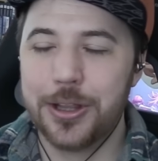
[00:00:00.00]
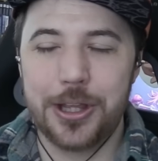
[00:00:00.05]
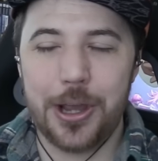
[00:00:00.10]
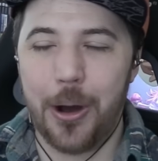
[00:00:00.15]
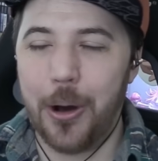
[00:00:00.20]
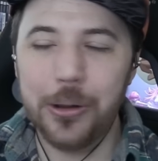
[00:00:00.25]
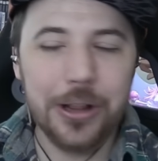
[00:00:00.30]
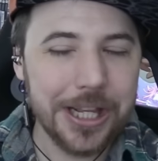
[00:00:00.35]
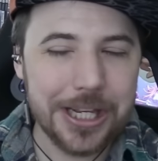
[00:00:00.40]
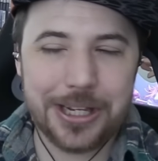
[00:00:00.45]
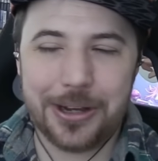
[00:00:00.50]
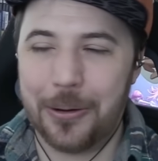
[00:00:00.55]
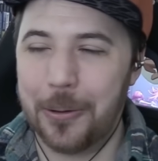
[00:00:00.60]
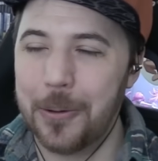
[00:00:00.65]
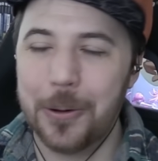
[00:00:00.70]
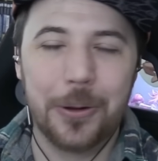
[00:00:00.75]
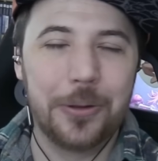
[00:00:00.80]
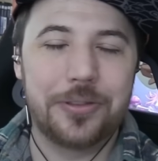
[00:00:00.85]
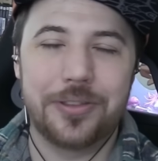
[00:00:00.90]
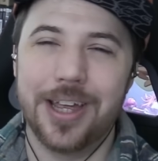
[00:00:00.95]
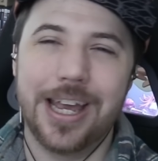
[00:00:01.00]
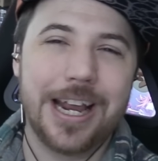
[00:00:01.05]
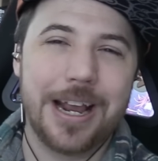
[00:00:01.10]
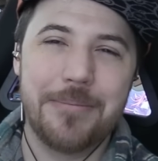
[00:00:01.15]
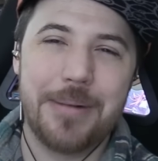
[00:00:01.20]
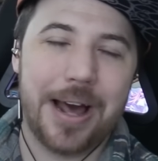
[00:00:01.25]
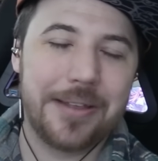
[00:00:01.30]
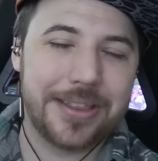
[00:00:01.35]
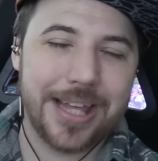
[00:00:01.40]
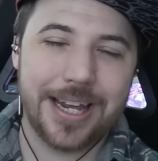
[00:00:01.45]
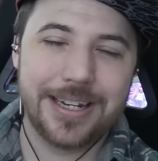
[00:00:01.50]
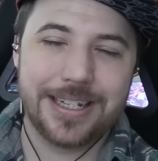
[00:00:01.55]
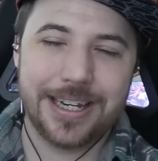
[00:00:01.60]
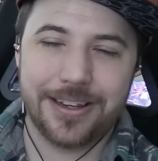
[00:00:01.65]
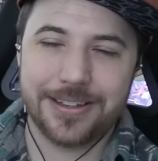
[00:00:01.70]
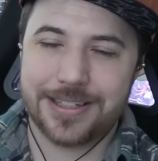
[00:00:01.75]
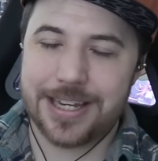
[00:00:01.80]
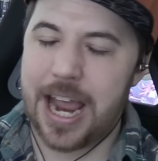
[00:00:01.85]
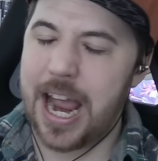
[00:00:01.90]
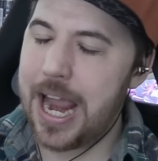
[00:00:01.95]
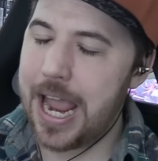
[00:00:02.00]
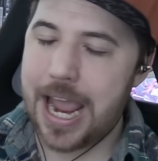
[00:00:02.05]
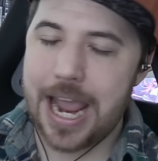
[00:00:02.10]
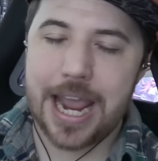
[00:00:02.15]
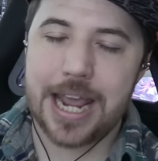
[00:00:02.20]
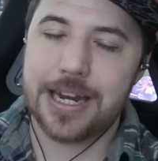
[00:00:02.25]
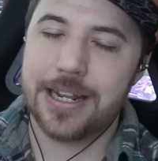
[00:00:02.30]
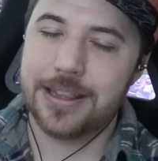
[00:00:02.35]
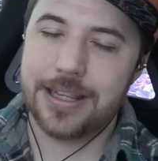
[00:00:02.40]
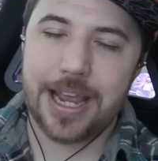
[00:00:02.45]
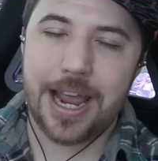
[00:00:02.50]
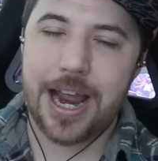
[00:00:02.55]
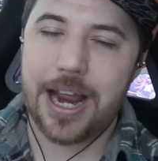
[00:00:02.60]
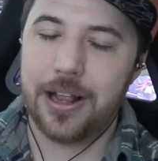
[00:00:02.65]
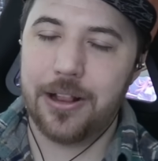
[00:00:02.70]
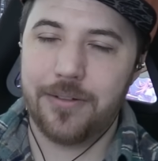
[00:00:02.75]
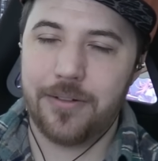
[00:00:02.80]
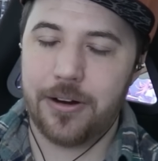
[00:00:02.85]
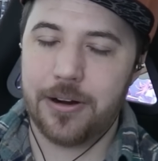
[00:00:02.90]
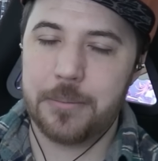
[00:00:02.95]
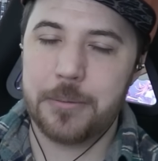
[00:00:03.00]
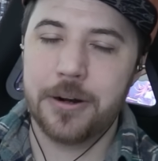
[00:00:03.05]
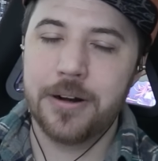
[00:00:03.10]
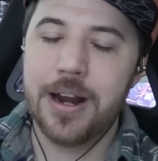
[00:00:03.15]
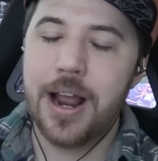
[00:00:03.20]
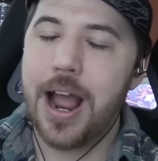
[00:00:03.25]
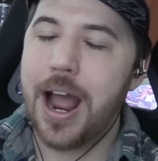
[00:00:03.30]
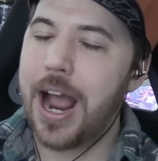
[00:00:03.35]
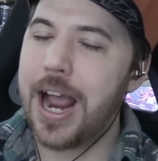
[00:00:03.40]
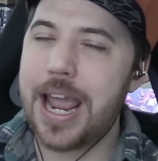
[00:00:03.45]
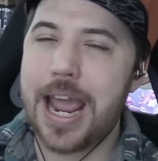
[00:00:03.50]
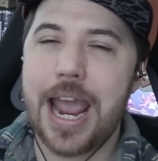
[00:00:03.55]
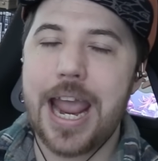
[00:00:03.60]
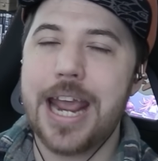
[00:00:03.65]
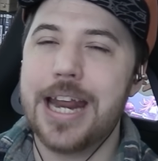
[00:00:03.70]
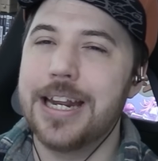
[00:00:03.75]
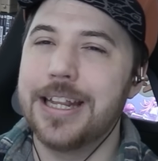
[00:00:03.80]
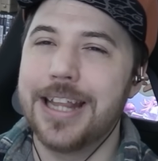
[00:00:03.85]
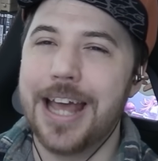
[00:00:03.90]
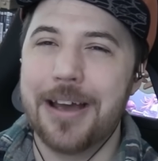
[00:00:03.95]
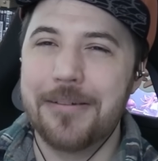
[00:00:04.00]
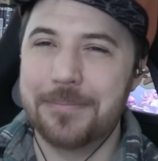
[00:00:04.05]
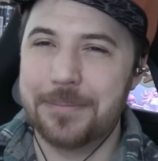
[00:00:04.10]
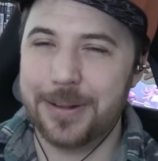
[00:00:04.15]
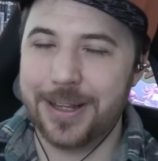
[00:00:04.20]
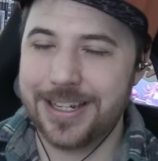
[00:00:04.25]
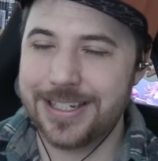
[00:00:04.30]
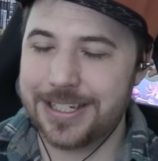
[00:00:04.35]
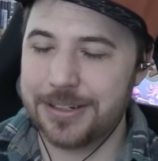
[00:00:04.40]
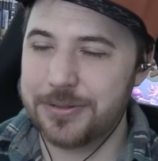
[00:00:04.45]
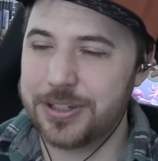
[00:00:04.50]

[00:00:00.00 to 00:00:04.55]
The only cool thing about that DLC, I hated the Isle of Armor. I hated that place.